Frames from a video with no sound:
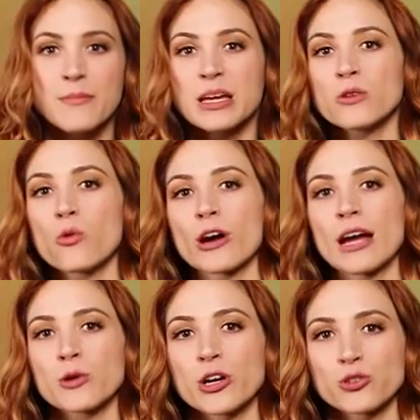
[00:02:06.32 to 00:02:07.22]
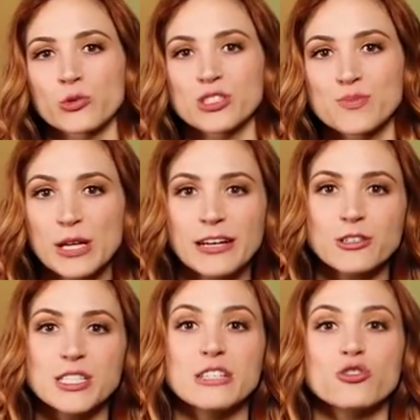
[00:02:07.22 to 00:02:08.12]
Many Warhammer Underworlds
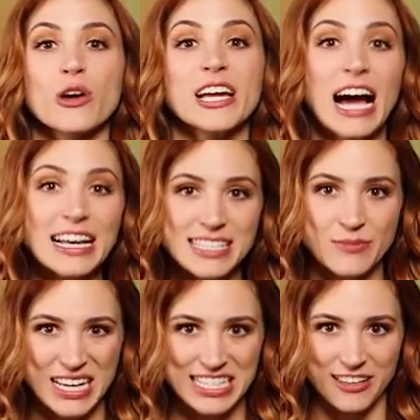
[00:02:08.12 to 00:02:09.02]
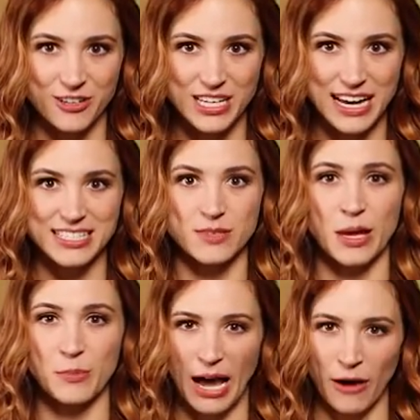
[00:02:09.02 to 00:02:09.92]
players enjoy customizing their decks to
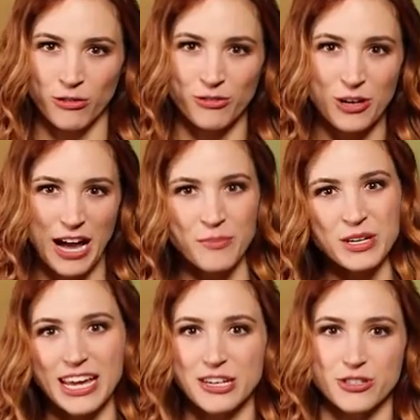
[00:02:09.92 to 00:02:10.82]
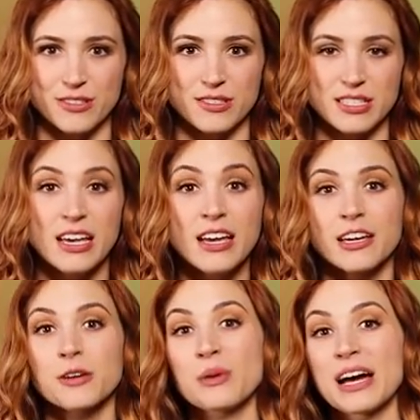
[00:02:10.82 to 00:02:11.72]
make powerful combinations,
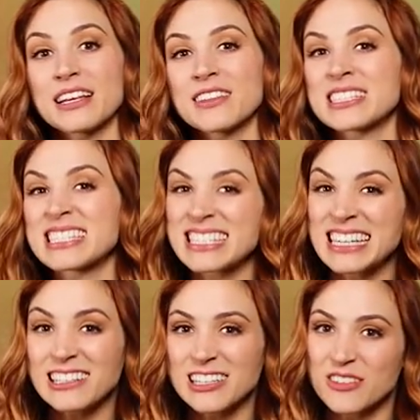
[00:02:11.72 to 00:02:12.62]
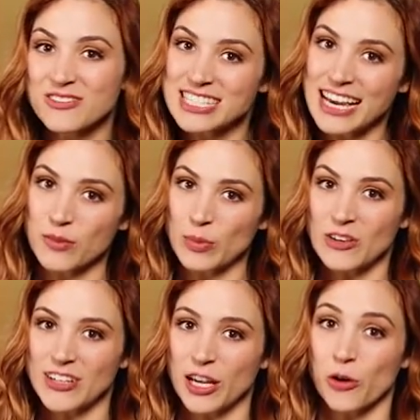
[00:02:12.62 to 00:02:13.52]
combining the skill of deck
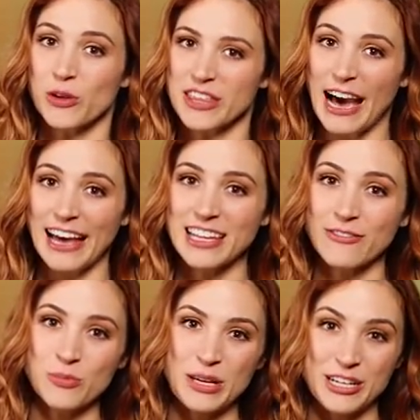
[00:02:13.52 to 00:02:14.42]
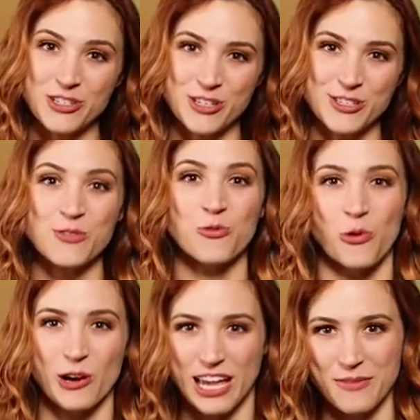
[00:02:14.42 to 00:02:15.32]
building with high-level miniatures,
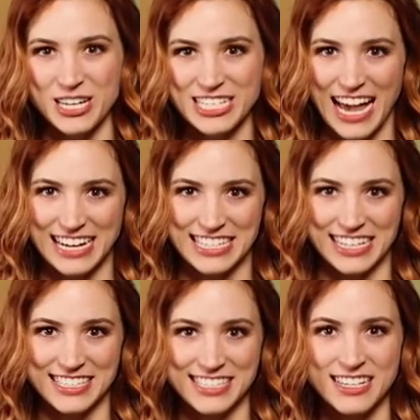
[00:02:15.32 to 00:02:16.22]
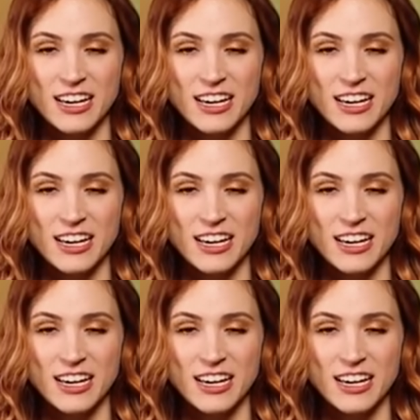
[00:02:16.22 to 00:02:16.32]
wargaming tactics.